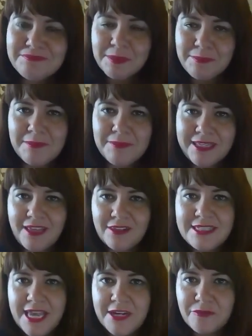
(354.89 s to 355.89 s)
The public health
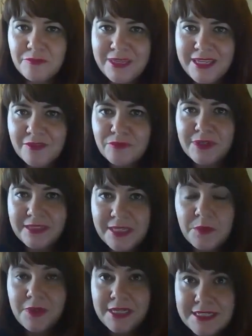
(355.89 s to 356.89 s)
side of me
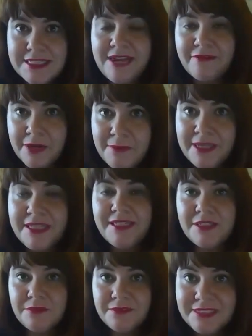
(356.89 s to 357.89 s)
really wants everybody
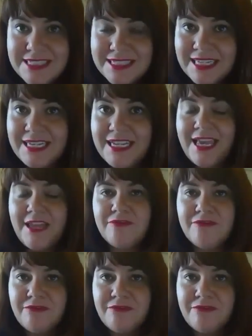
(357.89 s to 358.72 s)
to listen and